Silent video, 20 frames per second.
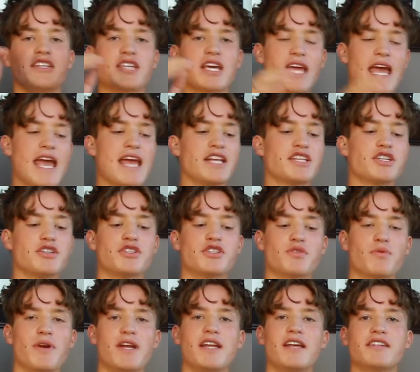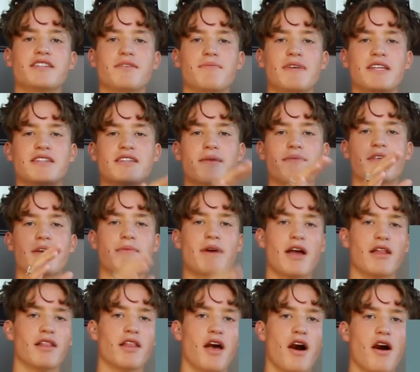It's like ancient Swedish, it means something
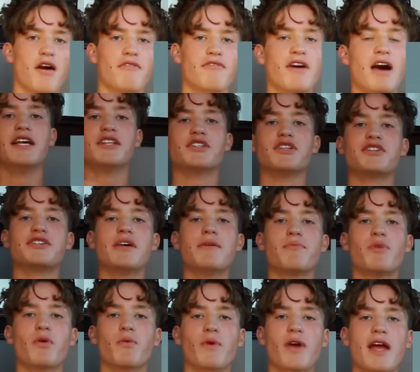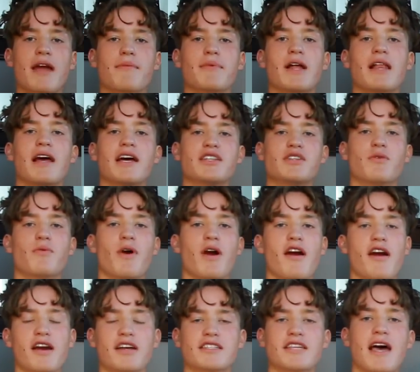about love. It's a simple ring, but I like to wear
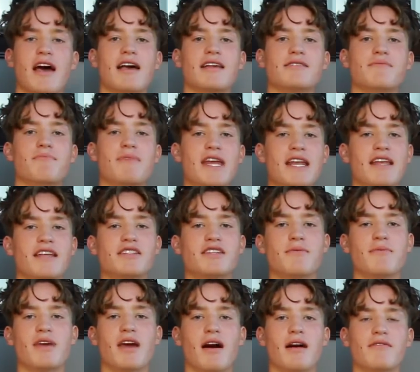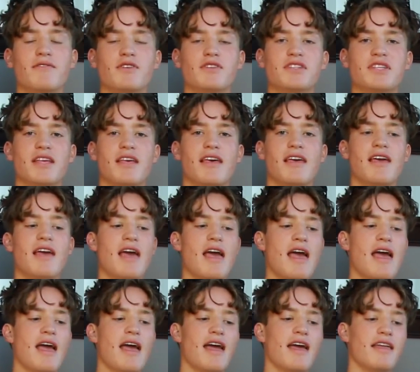it because it has meaning to me, obviously.
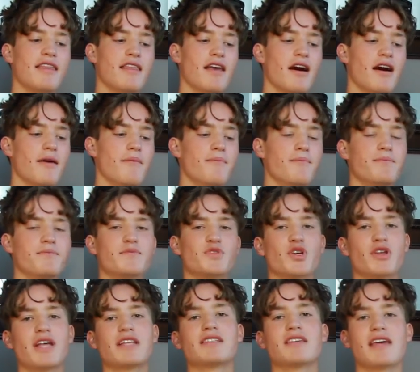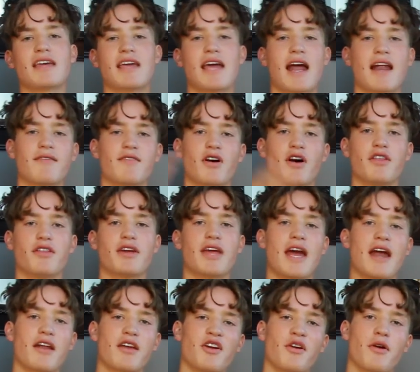And so that's like kind of another
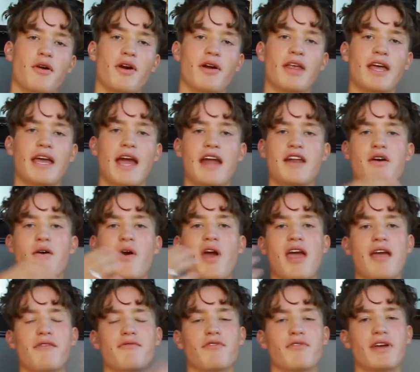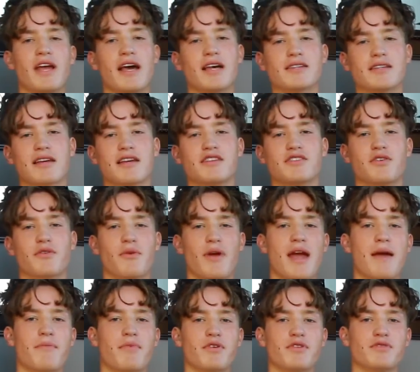category. Like I know Avery has like his
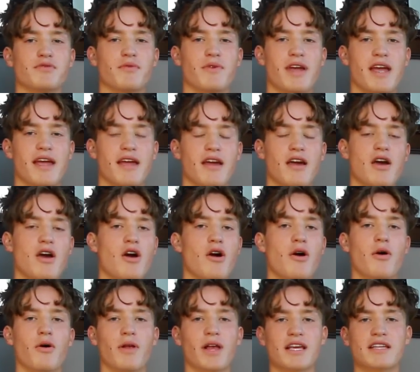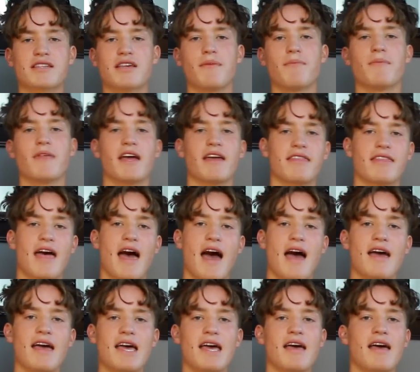grandpa's ring, or like something like
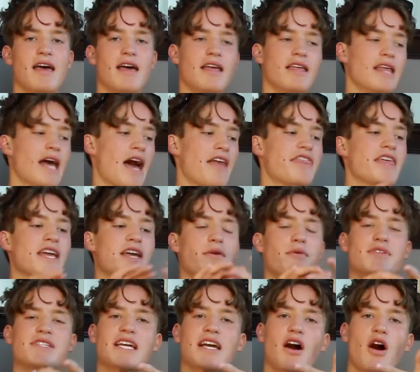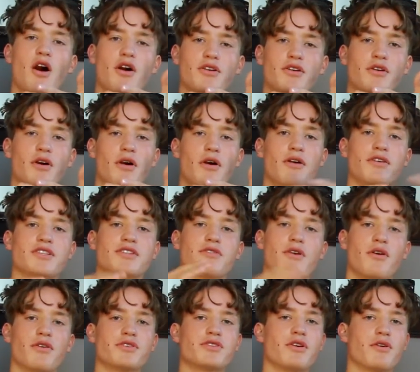that. I think it was like $100, it's
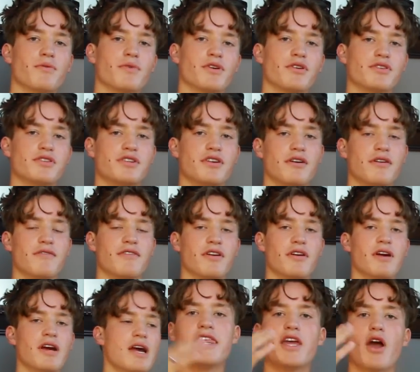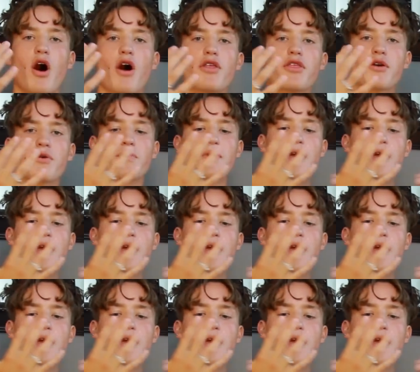also real silver. The other